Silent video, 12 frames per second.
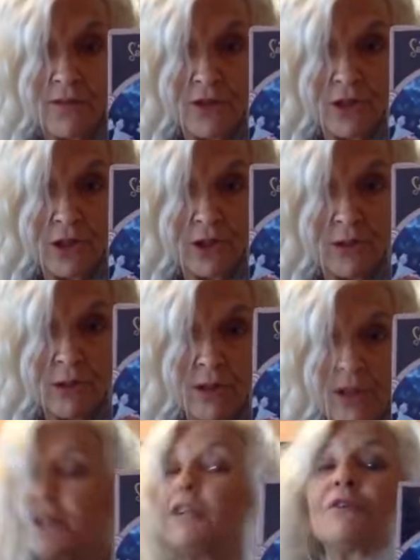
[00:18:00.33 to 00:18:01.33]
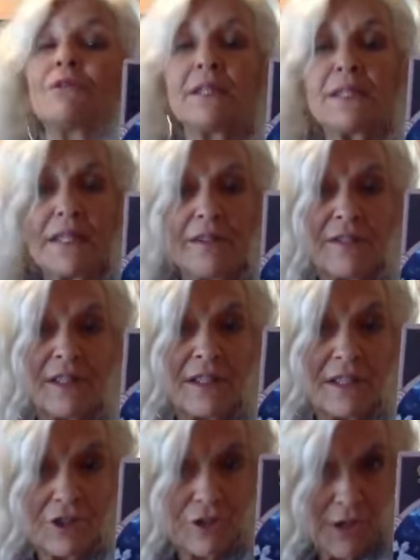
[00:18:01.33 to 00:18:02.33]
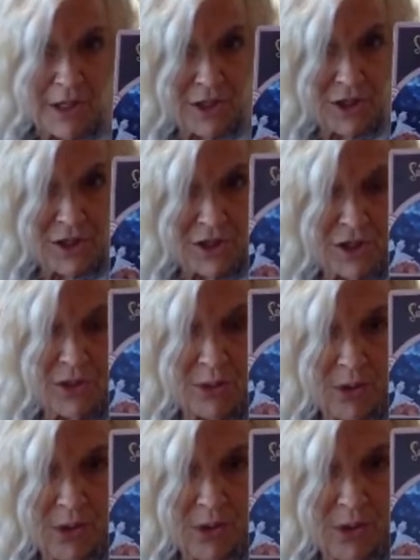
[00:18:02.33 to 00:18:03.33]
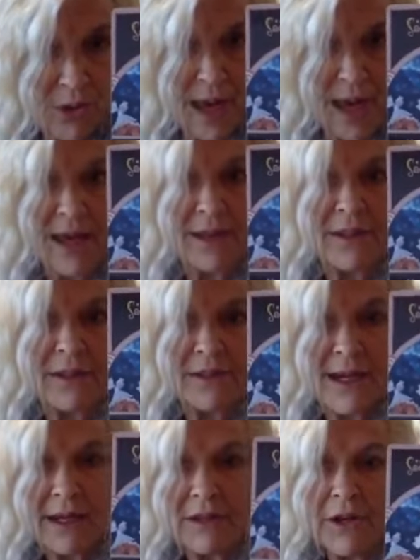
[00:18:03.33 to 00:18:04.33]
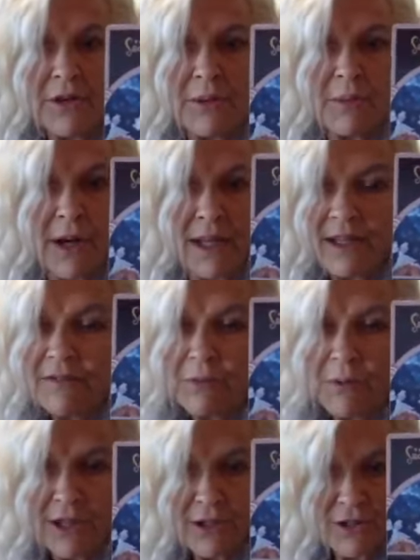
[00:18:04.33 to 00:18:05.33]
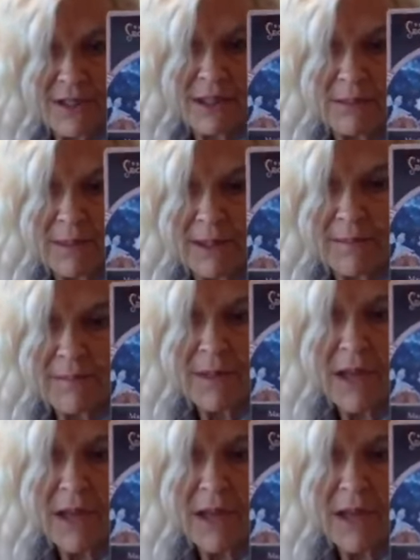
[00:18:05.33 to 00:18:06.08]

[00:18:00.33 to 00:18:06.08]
for you, receiving the instructions you are, and they'll download it while even while you're sleeping.